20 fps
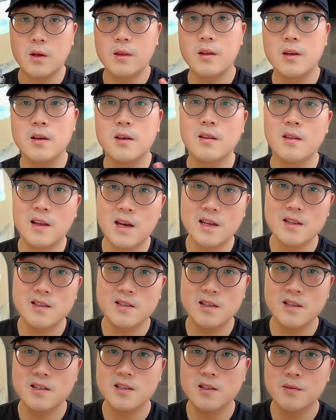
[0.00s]
I think in that
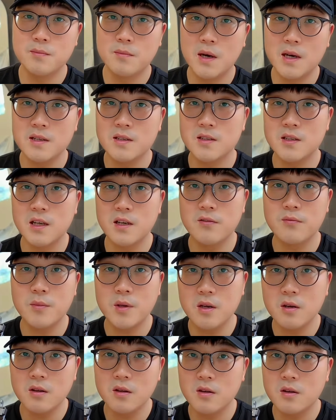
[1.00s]
sense, it might save
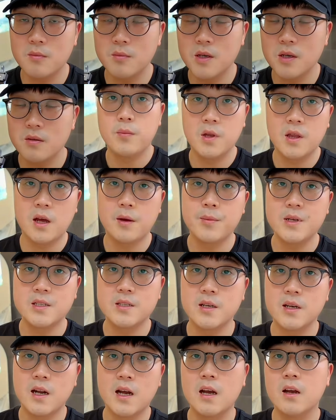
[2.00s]
me a little bit. But that being
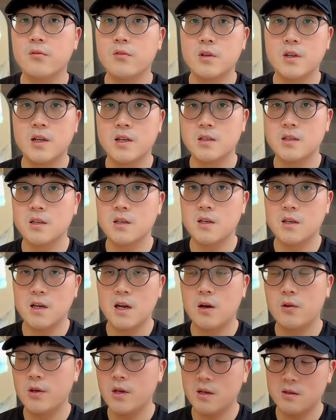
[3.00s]
said, I haven't tested it
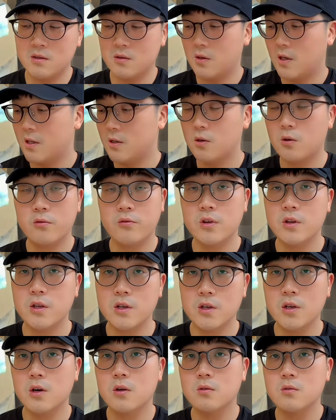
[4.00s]
out yet, so I don't
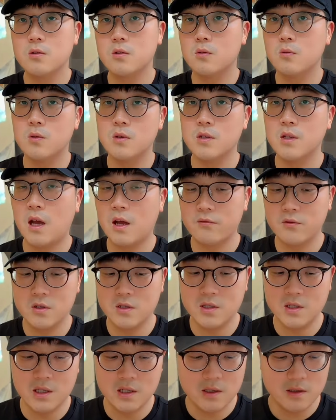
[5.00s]
really know, so we'll have to
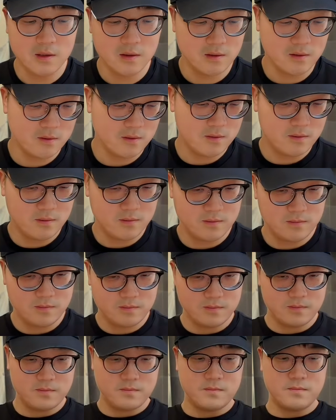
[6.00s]
see.
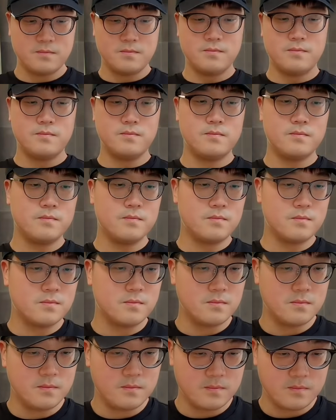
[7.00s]
So at this
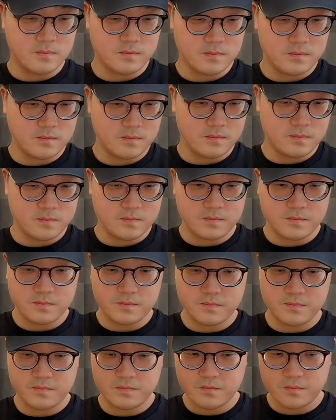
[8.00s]
point, I got
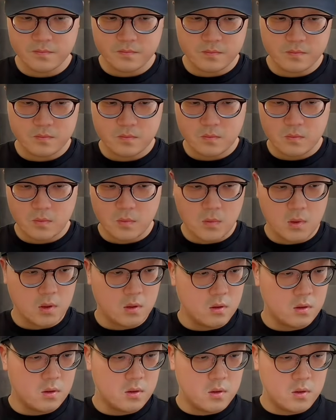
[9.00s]
super lost into
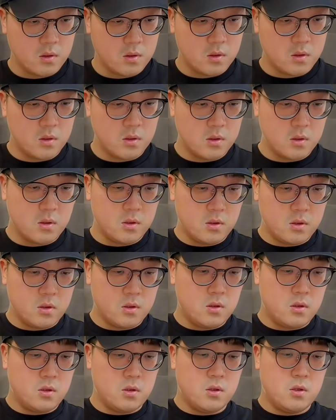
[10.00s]
getting the DJI
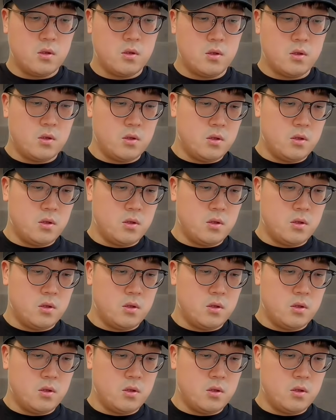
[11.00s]
all set up.